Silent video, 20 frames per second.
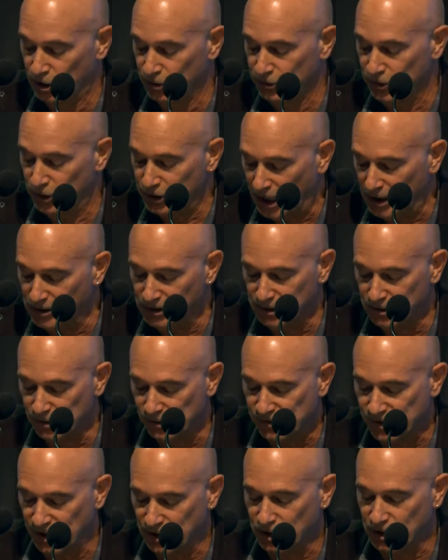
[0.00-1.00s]
Not only do
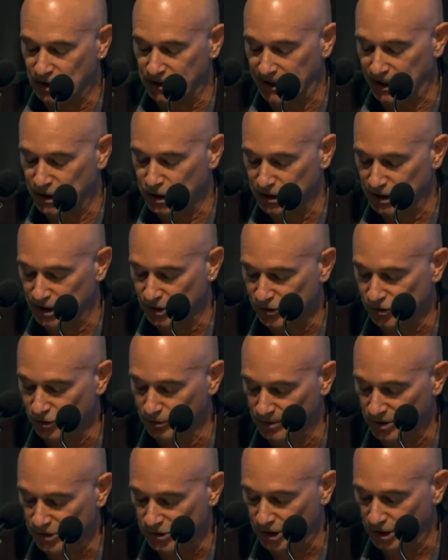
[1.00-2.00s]
such collection
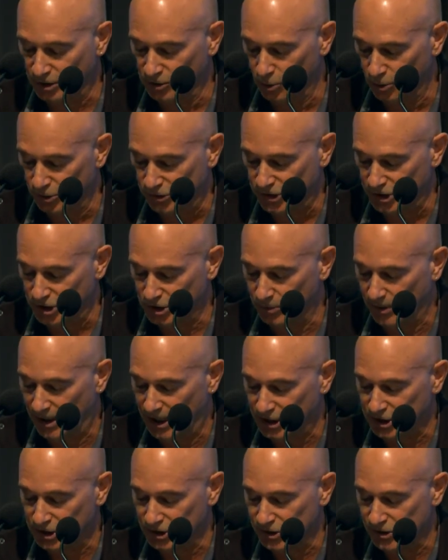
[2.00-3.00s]
instruments ignore
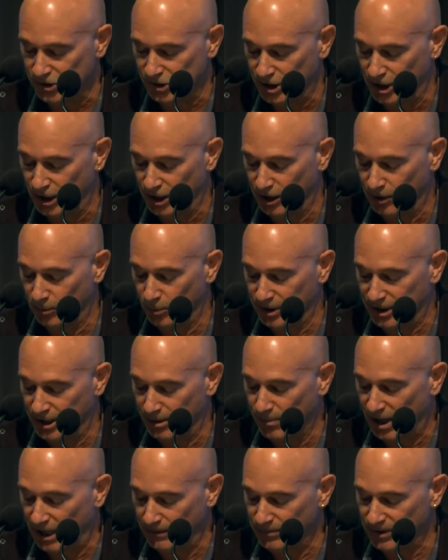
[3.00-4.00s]
situations where there
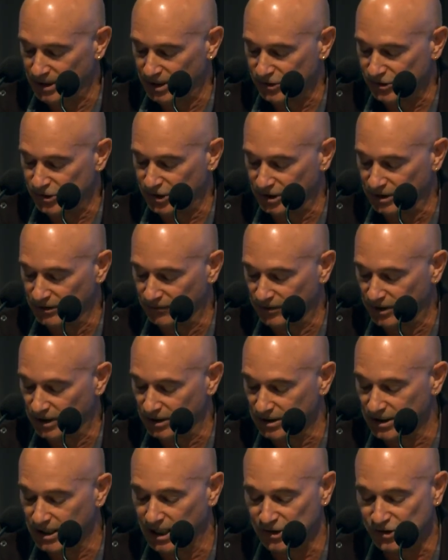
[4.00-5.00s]
might be a
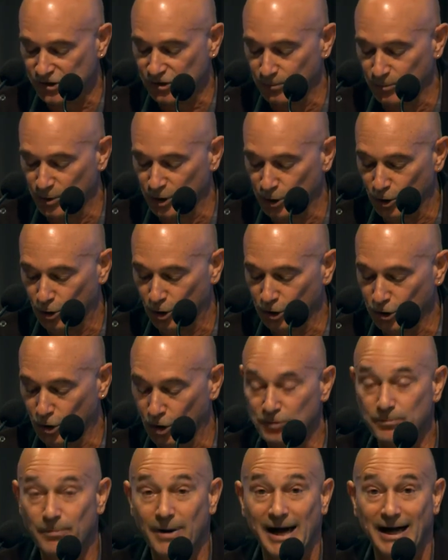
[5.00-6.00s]
significant customary or
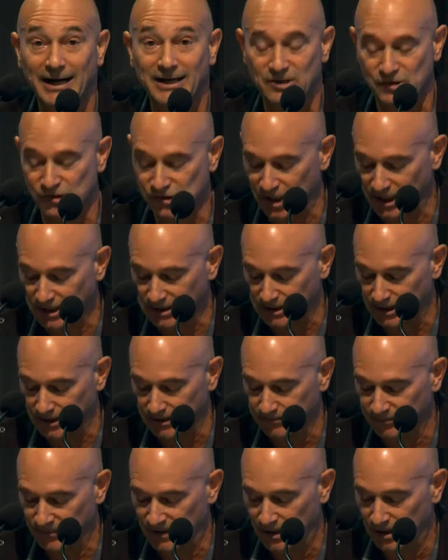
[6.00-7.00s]
non-market sector,
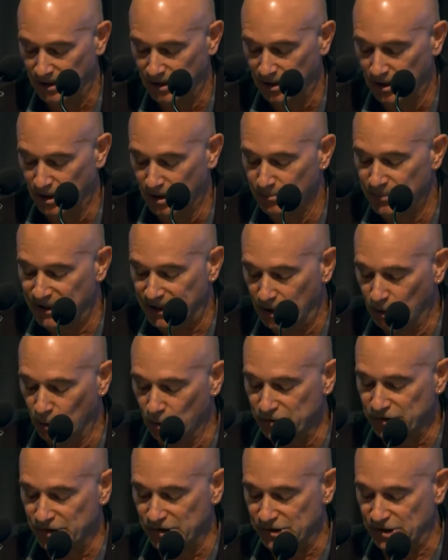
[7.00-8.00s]
but they
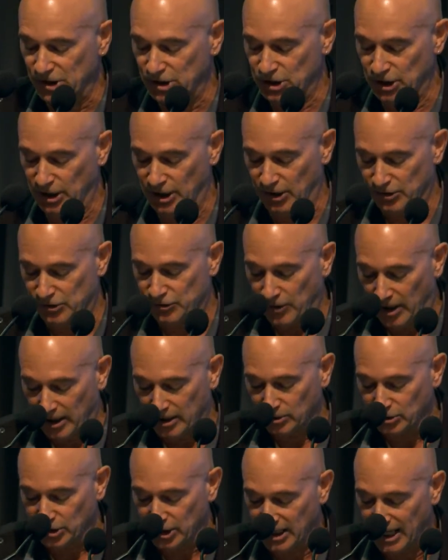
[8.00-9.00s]
also
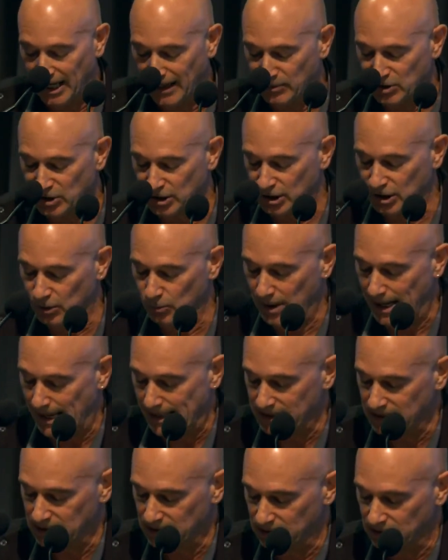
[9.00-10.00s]
struggle to capture the
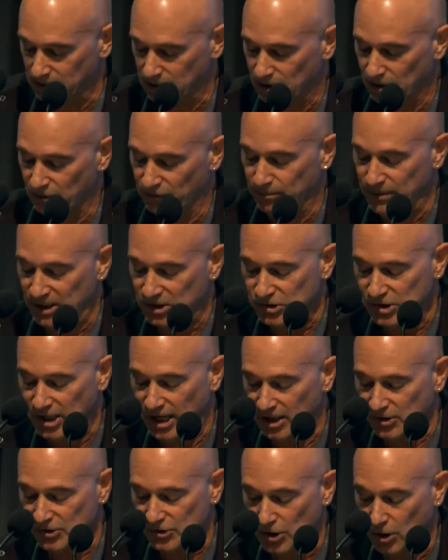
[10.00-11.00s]
reality of mixed
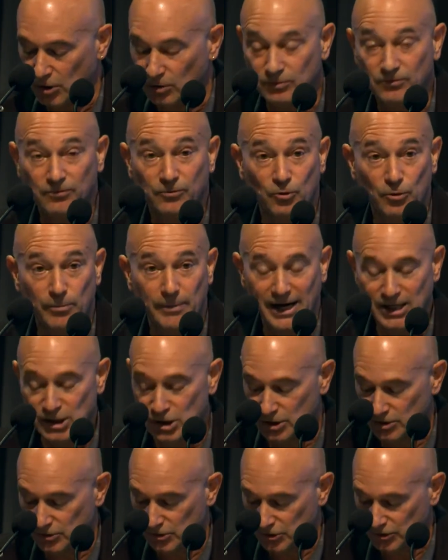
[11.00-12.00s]
household
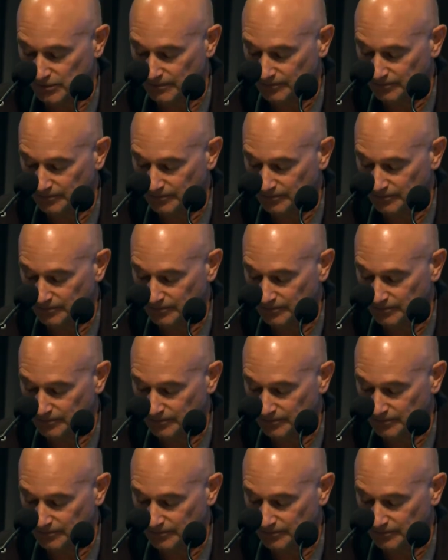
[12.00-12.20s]
formations.